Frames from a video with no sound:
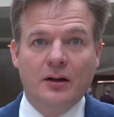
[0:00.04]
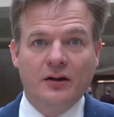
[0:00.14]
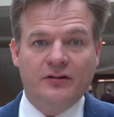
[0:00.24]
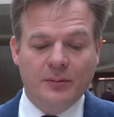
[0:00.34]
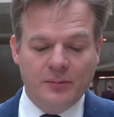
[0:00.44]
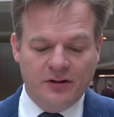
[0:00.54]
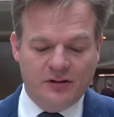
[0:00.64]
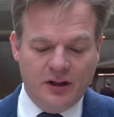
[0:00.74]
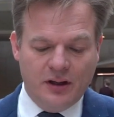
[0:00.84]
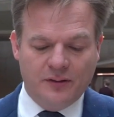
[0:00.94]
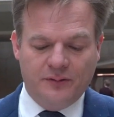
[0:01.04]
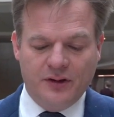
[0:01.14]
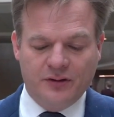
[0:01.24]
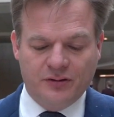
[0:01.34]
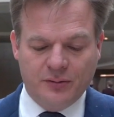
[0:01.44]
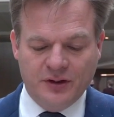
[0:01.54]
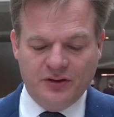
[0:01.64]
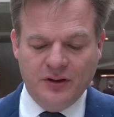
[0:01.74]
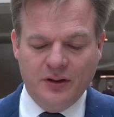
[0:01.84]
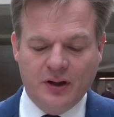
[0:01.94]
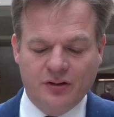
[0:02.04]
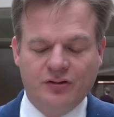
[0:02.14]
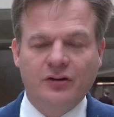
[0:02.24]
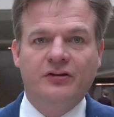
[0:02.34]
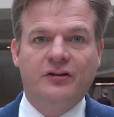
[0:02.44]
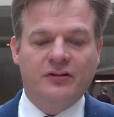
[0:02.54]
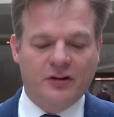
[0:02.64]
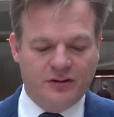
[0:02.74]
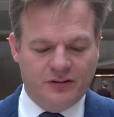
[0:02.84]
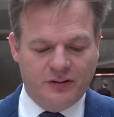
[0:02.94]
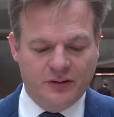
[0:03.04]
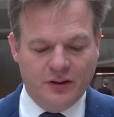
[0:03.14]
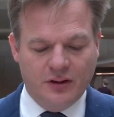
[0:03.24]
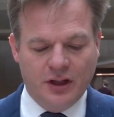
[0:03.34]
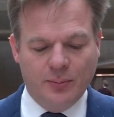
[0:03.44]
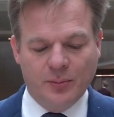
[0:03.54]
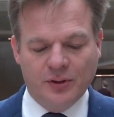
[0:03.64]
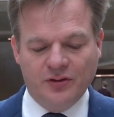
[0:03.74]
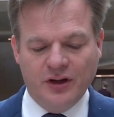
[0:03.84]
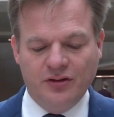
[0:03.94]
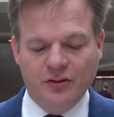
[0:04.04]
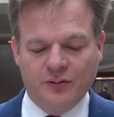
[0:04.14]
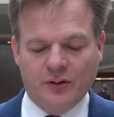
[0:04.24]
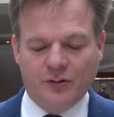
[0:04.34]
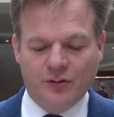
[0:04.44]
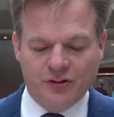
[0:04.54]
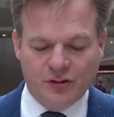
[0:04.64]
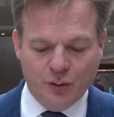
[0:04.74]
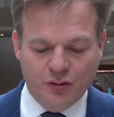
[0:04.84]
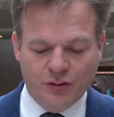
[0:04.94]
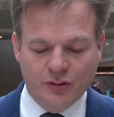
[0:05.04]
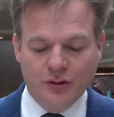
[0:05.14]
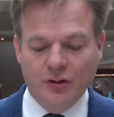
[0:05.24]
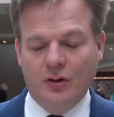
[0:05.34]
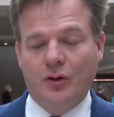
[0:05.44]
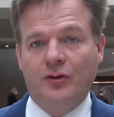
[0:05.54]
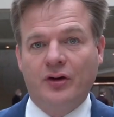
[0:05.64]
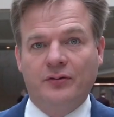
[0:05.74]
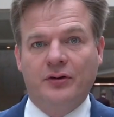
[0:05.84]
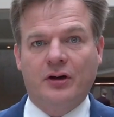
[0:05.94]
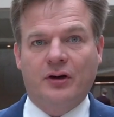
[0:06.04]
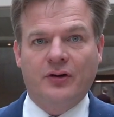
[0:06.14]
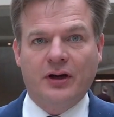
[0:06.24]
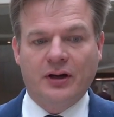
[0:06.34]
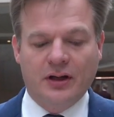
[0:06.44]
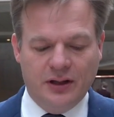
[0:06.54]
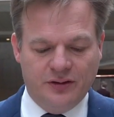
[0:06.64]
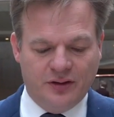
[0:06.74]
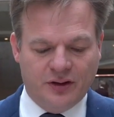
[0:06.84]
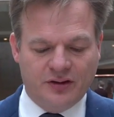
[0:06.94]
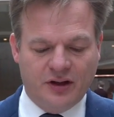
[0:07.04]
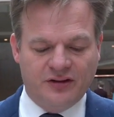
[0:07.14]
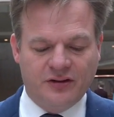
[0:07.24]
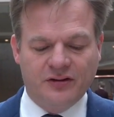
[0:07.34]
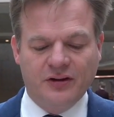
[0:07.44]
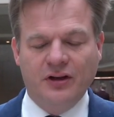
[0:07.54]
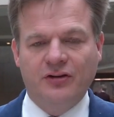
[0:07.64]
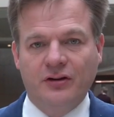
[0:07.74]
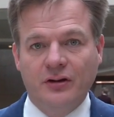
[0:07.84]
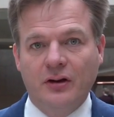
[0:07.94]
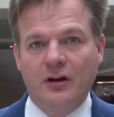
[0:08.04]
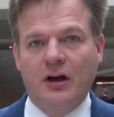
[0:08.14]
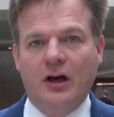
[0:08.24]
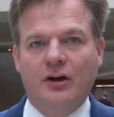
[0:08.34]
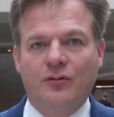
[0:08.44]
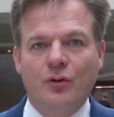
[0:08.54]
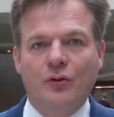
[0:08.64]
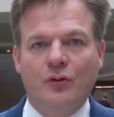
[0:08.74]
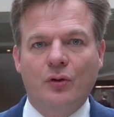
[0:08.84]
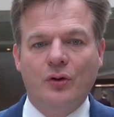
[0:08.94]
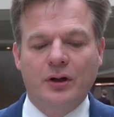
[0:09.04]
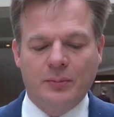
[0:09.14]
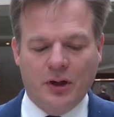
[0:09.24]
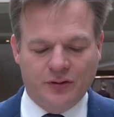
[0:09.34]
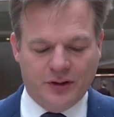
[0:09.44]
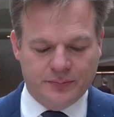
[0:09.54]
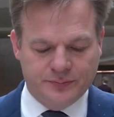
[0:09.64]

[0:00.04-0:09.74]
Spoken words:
The Assembly's Legal Affairs Committee has just discussed the implementation of our resolution on Daphne Caruana Galicia's assassination and the rule of law in Malta.